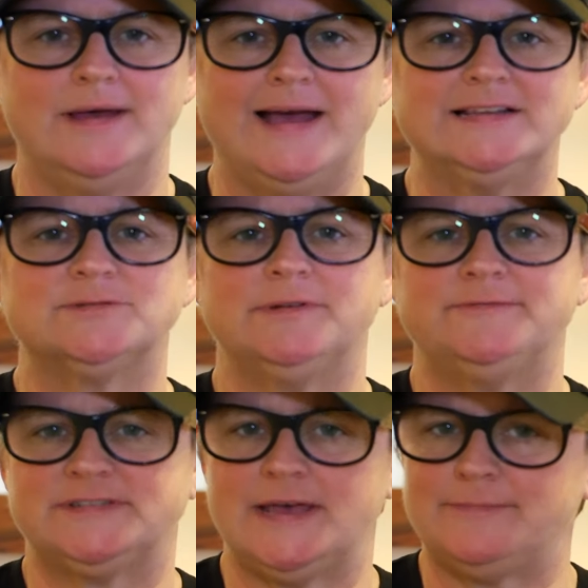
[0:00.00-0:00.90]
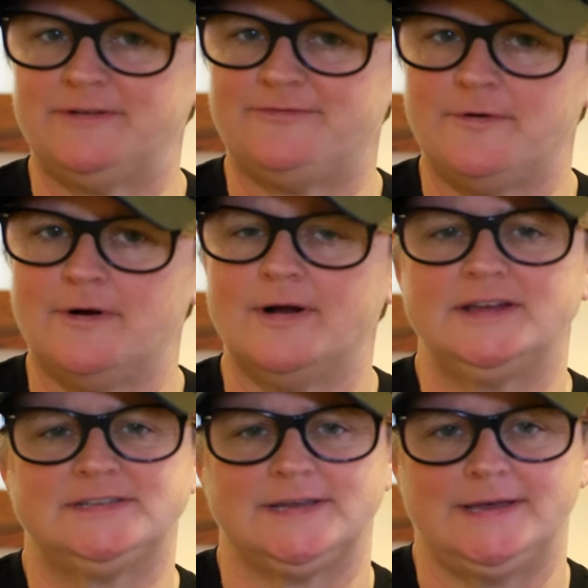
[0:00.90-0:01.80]
as we've said before,
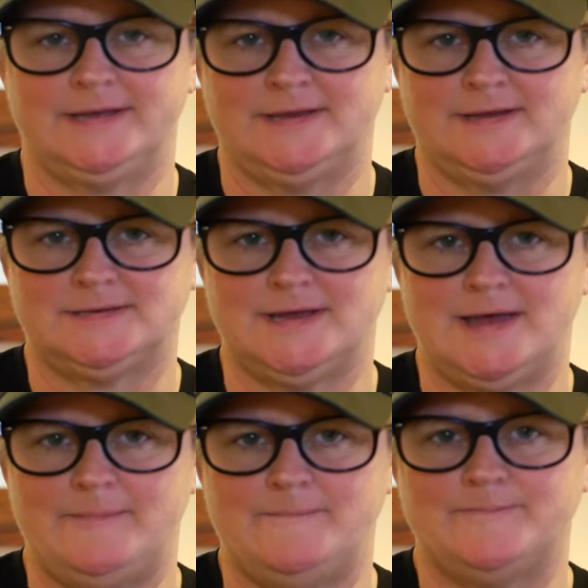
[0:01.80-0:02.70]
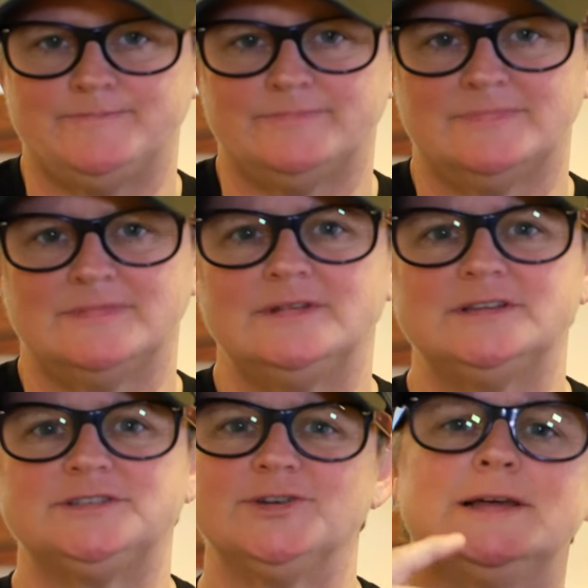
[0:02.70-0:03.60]
it's eggnog time.
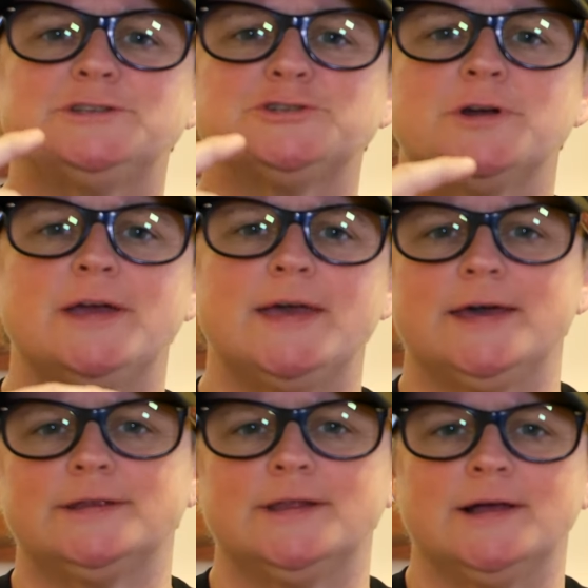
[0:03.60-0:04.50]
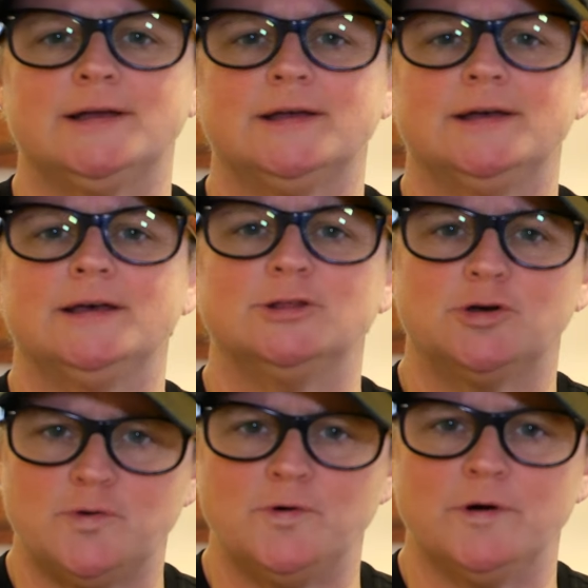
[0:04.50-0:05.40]
So let's try eggnog
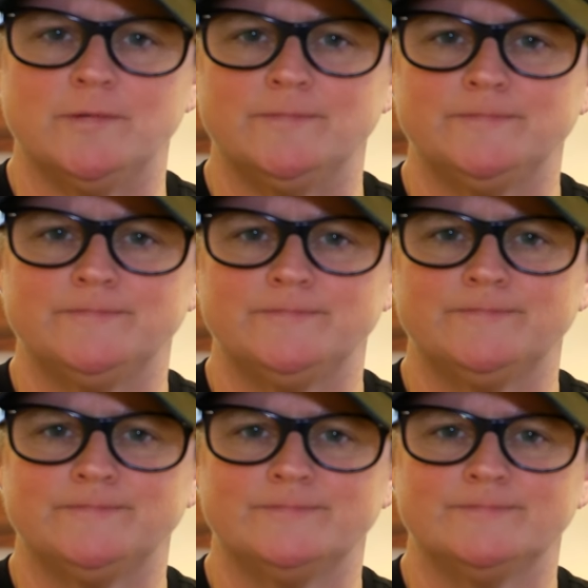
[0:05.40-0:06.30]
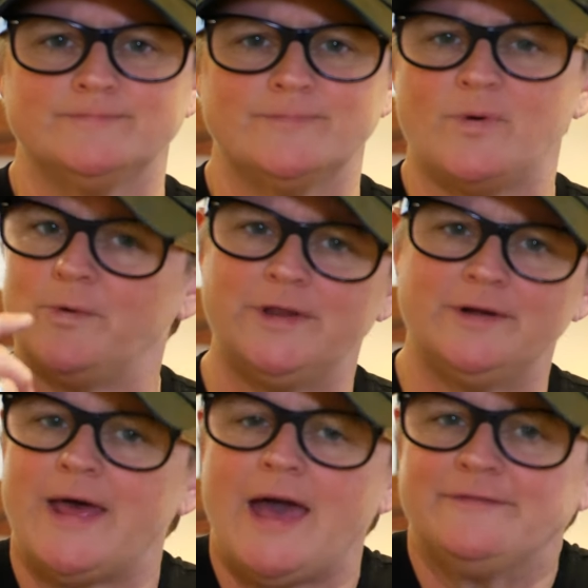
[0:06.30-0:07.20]
liqueur. We
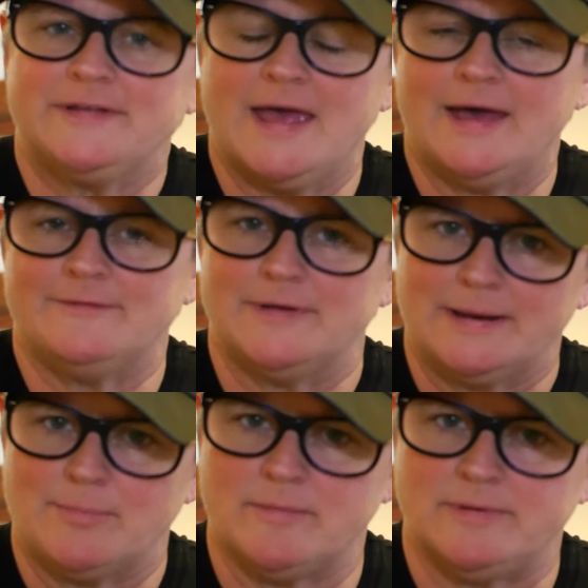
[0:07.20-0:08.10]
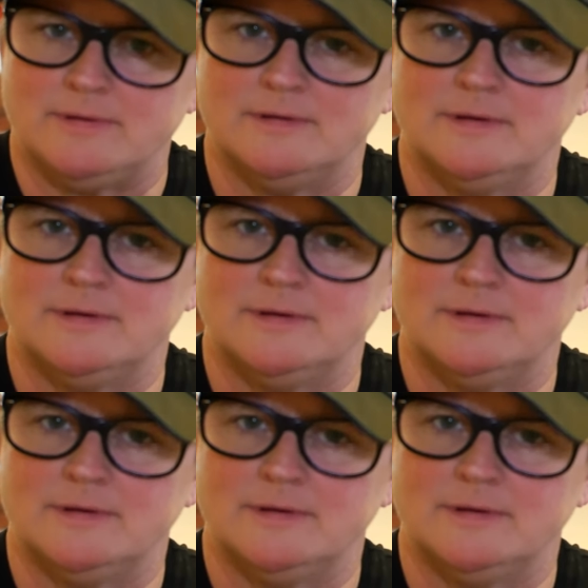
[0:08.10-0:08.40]
don't have to have any bourbon.